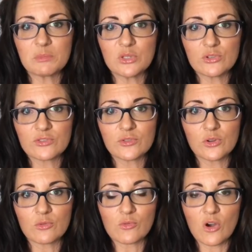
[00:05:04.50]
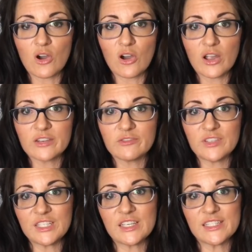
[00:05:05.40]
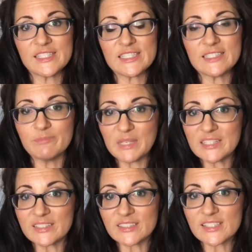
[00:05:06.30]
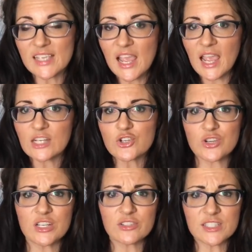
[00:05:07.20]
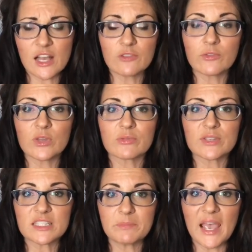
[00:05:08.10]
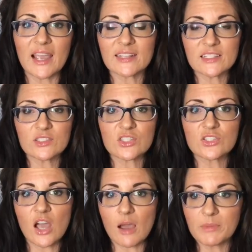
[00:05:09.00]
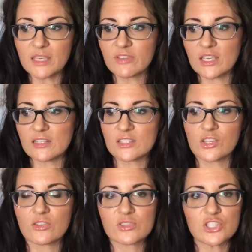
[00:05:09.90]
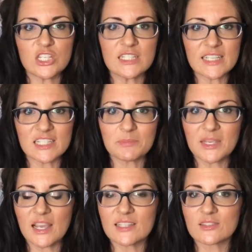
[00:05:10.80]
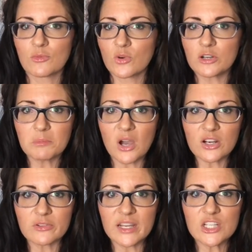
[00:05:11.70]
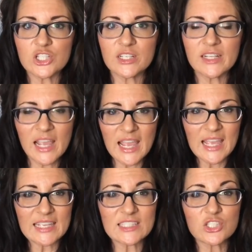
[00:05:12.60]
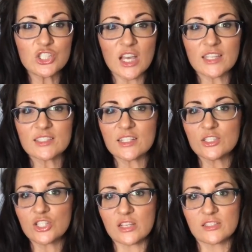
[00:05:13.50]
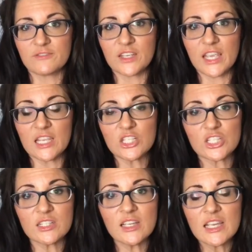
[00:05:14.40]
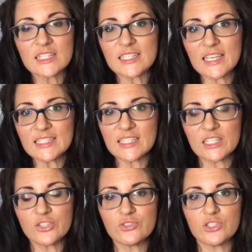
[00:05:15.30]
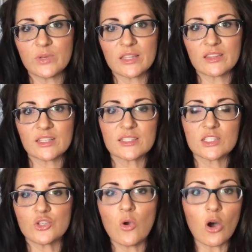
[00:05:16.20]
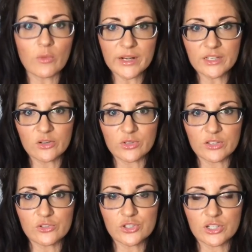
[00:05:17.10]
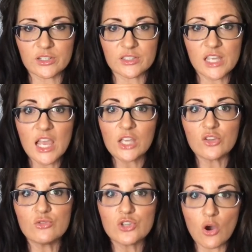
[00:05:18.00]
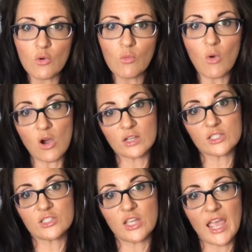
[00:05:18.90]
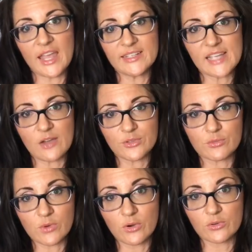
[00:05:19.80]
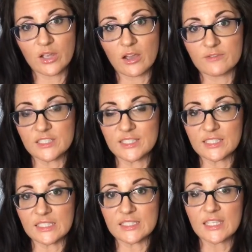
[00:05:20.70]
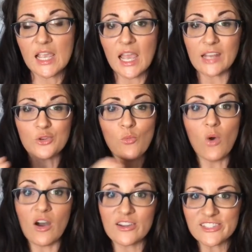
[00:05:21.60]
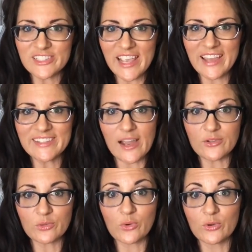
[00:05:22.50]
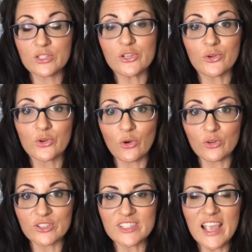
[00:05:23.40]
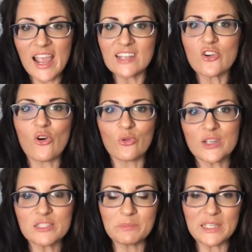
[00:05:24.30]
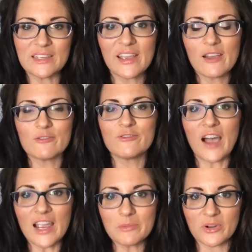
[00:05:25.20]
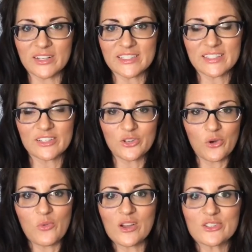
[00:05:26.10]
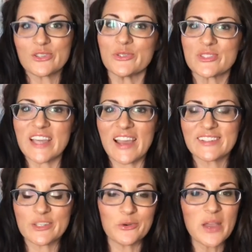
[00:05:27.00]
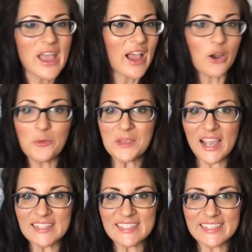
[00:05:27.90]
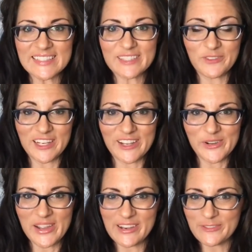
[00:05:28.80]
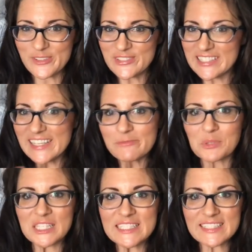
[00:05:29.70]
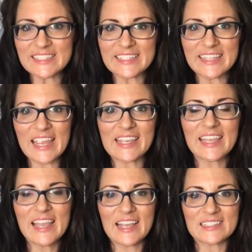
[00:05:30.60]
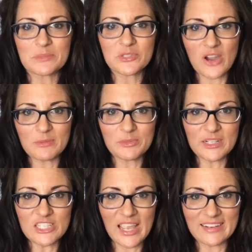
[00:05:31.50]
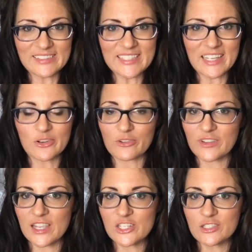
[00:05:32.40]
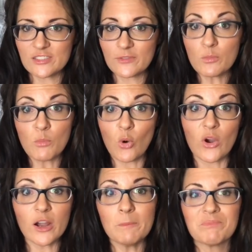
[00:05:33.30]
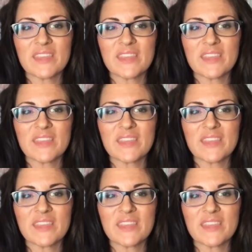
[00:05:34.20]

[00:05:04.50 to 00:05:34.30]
beautiful, raw, and vegan meals and treat yourself with respect and stop giving in to those cheat days because the word moderation is just a justification to continue doing things that you already know that you shouldn't. You don't want to head down the road of disease and you want to head down the road to your goals and to always be vibrant. You don't want to lose that. So I hope you guys liked this video and if you did, please click like and subscribe to my channel to get notifications for more.